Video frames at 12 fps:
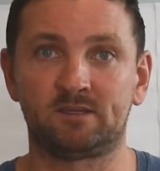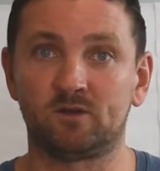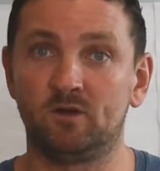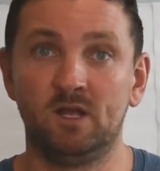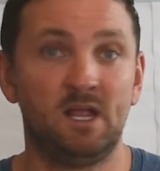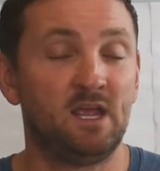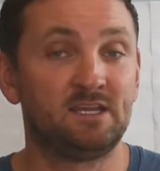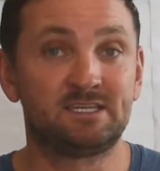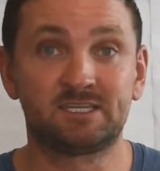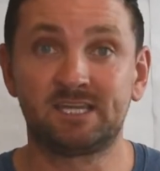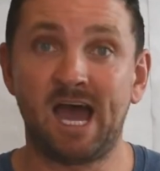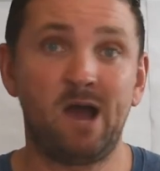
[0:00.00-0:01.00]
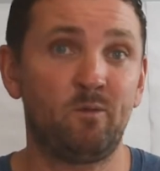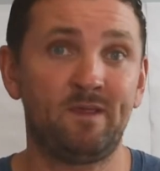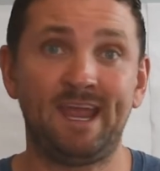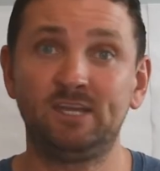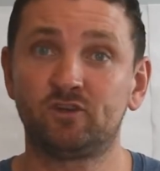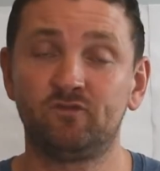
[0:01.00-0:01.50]
So start with
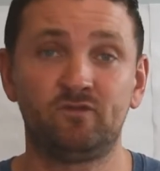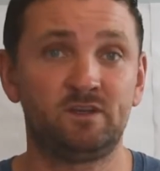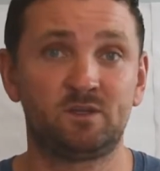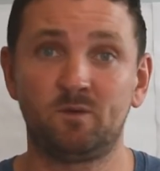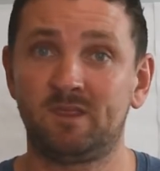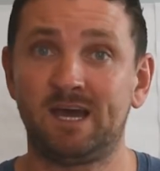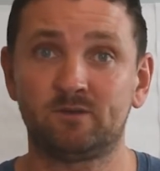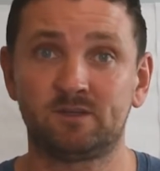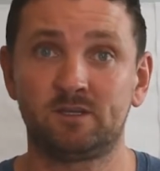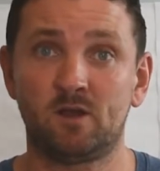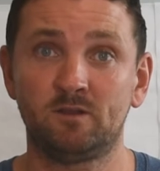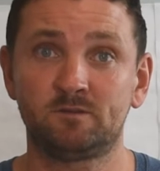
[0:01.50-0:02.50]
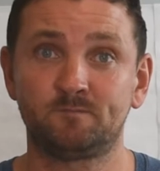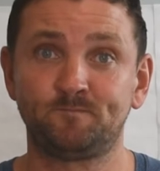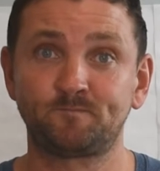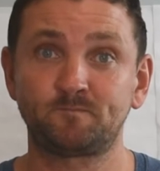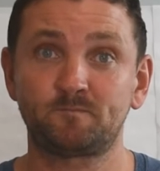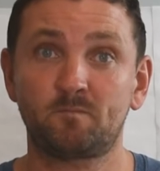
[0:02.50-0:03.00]
$800 to $1,000.
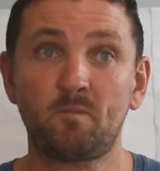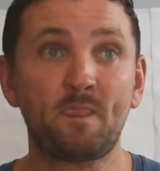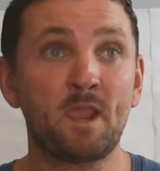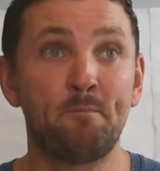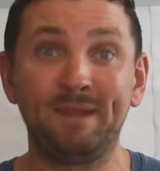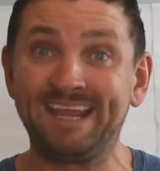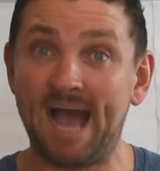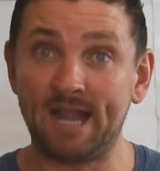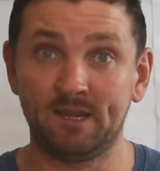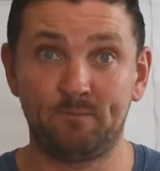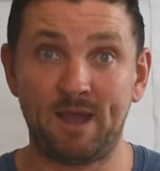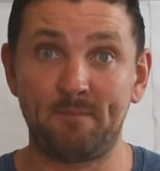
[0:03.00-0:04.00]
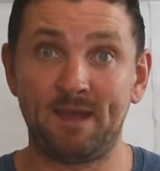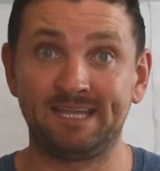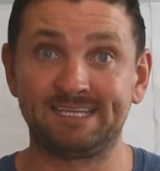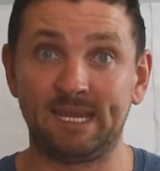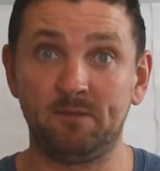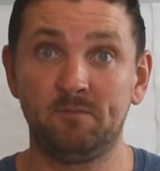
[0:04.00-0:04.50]
Be guided by my
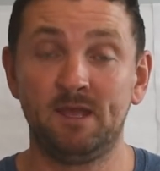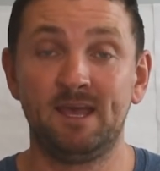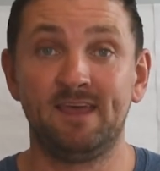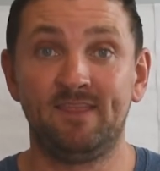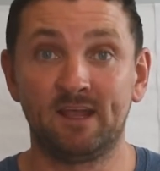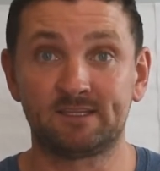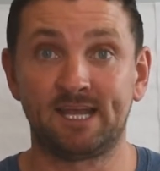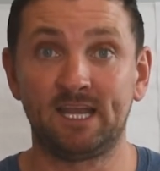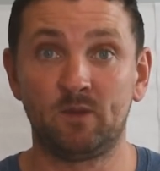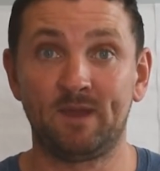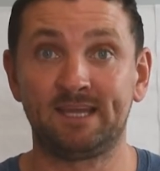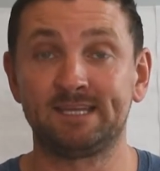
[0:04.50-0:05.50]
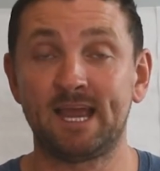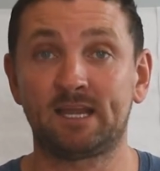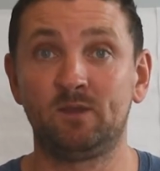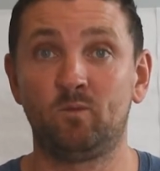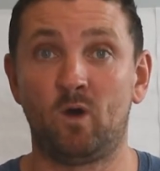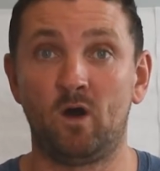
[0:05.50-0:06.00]
team. They'll tell you
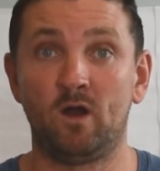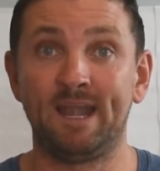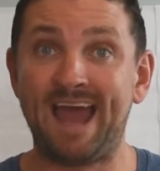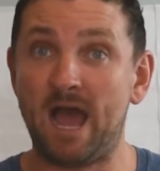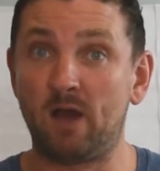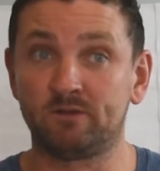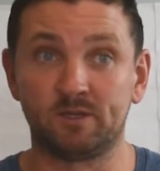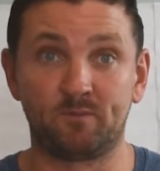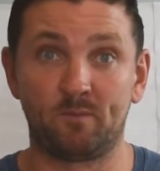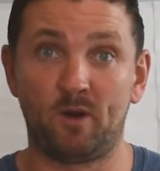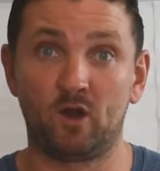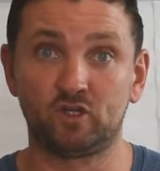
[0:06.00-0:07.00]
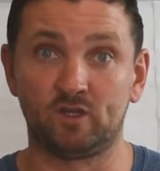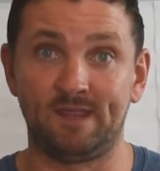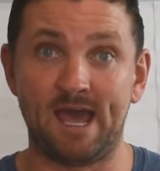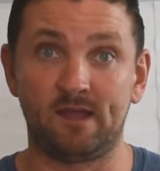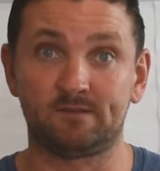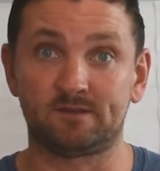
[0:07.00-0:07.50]
exactly what and how to proportion
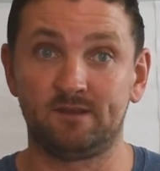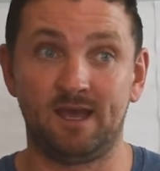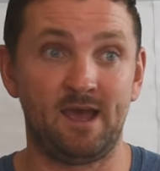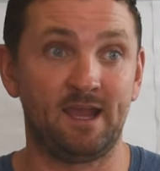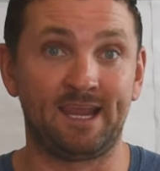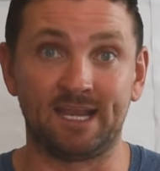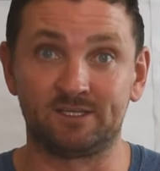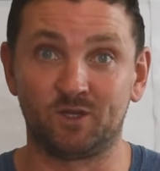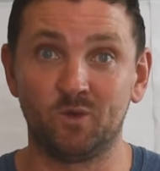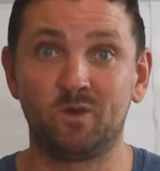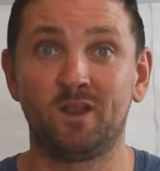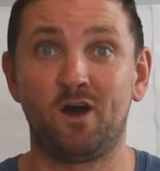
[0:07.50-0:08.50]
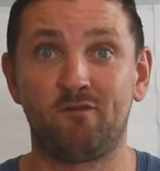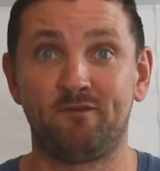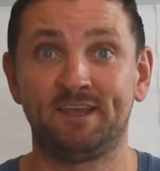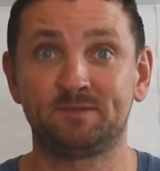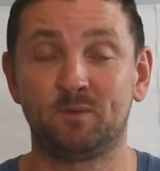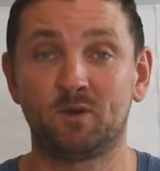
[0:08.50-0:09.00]
that against Google or
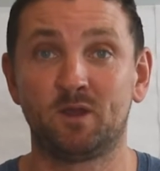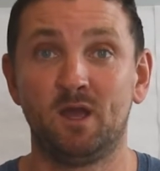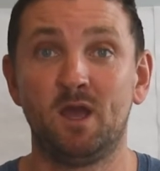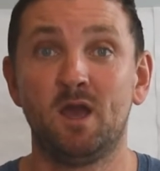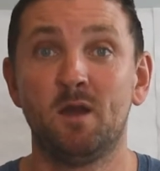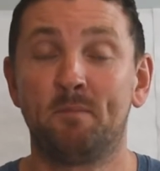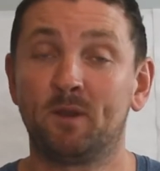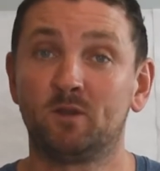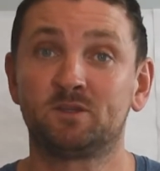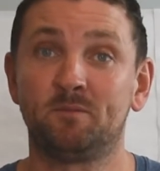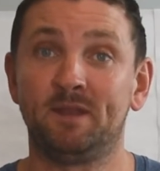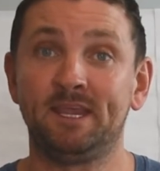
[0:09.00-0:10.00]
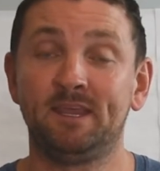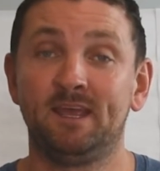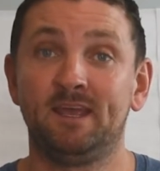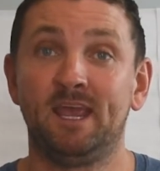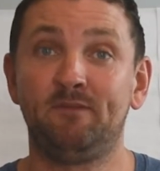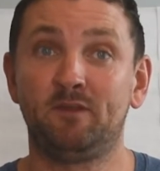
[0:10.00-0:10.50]
Facebook. But ultimately,
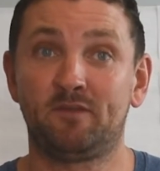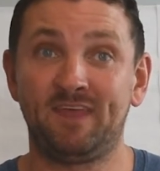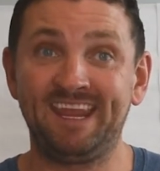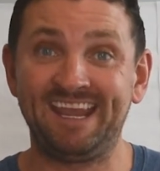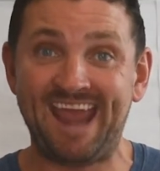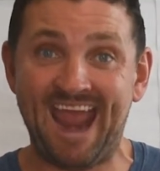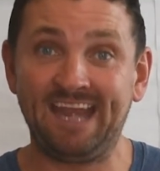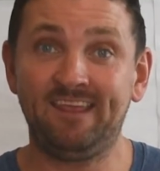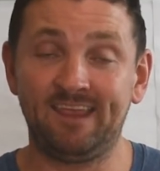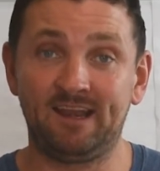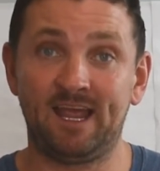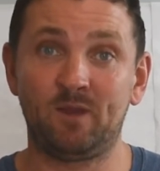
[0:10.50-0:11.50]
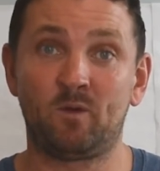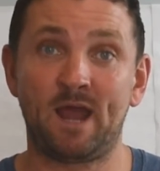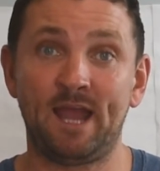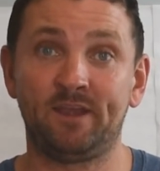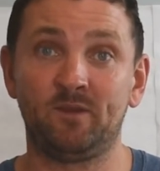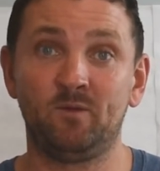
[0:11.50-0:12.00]
if you're thinking anything like what
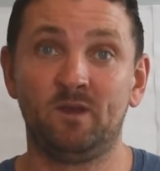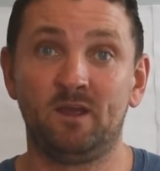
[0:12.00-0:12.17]
I do